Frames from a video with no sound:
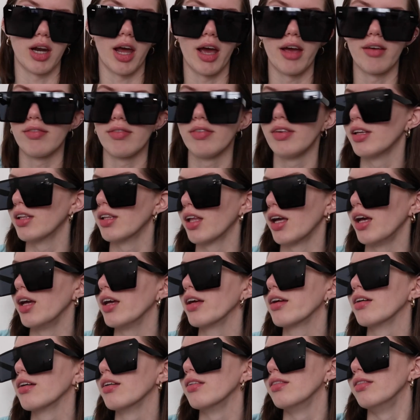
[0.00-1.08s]
I feel
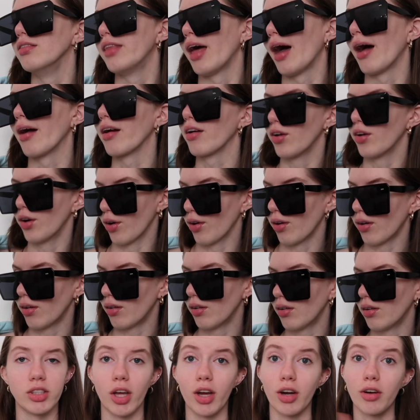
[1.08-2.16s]
like that girl.
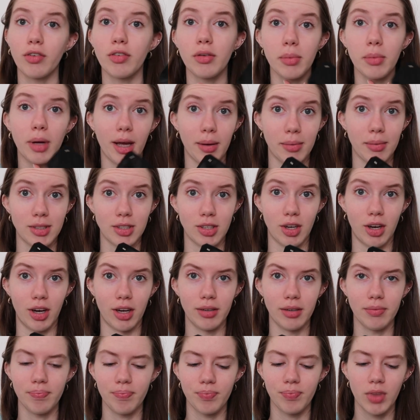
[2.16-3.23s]
They are from
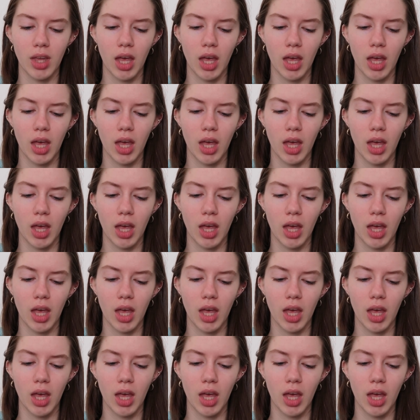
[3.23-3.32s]
Amazon.